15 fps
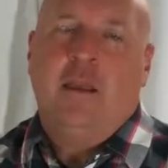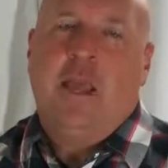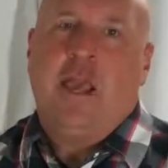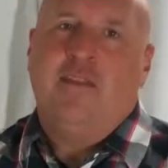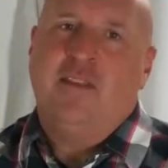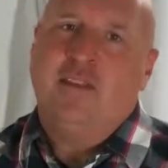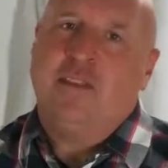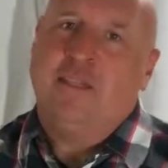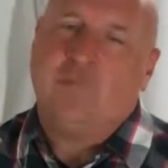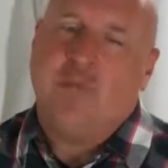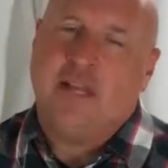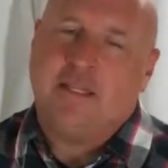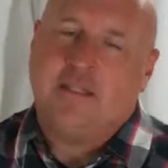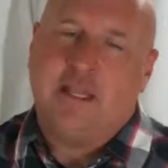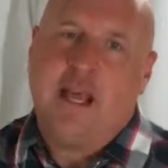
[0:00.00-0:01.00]
And this has
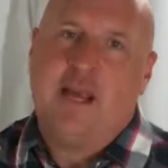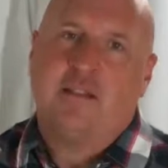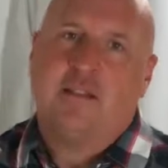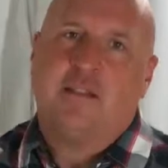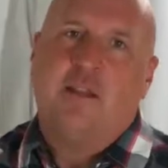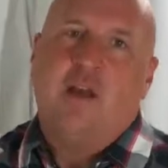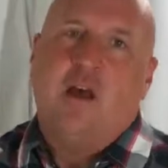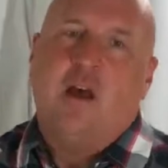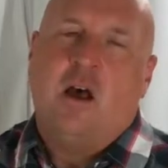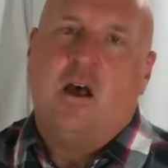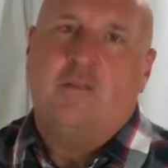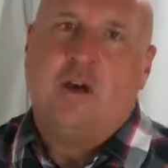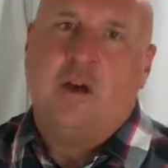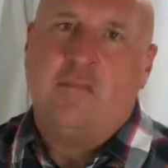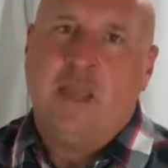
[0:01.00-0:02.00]
been a test
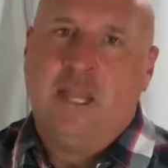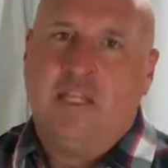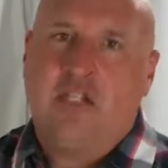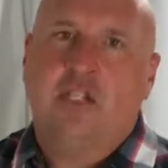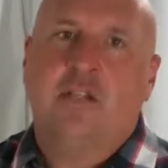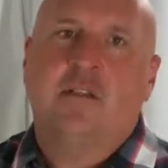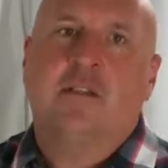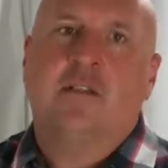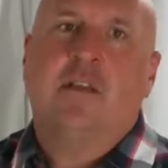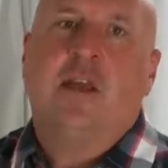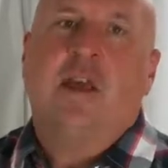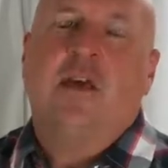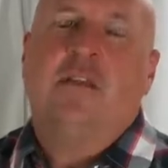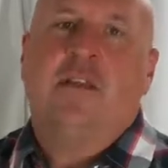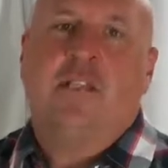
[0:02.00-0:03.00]
of our patience.
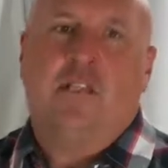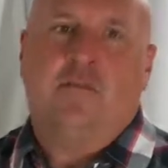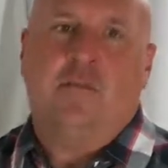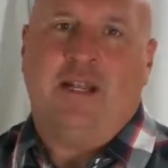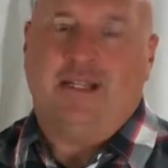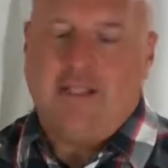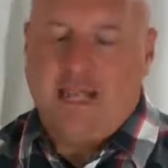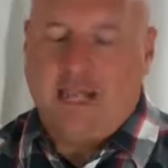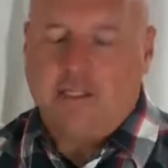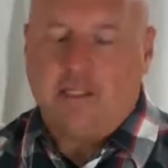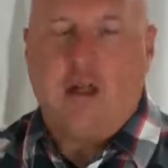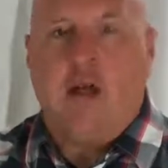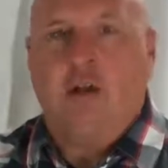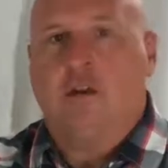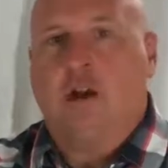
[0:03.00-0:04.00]
This has been a
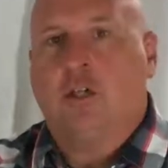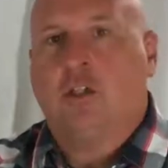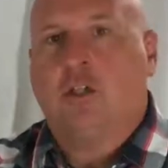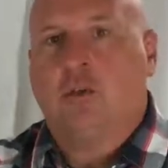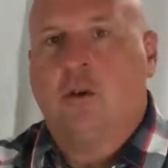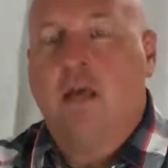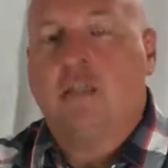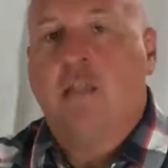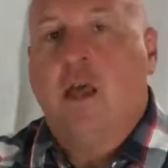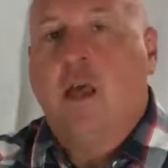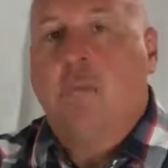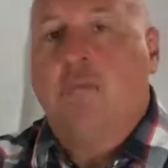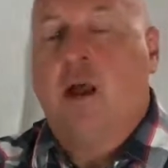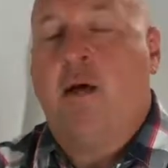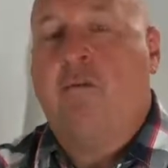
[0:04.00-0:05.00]
test of our trust.
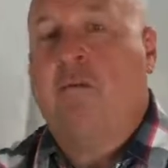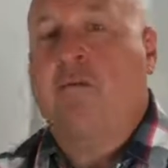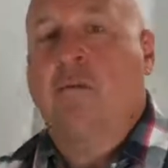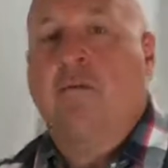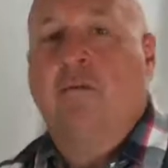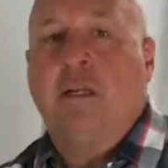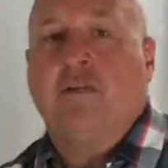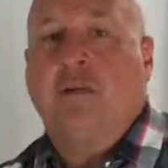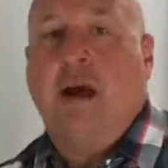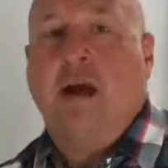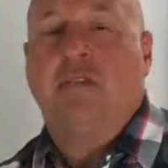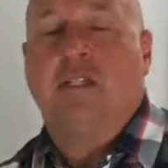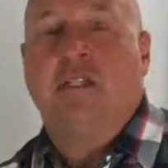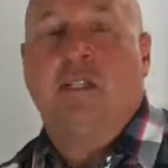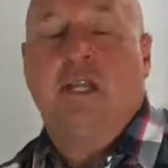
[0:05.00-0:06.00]
Proverbs 3,
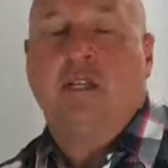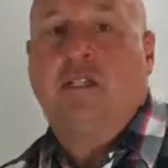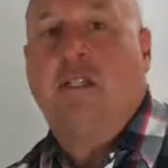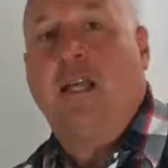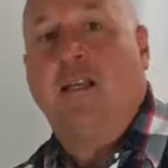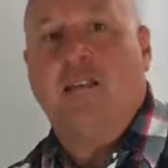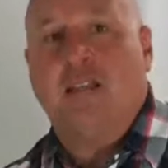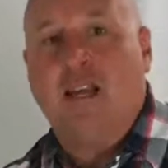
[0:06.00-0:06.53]
5, and 6 says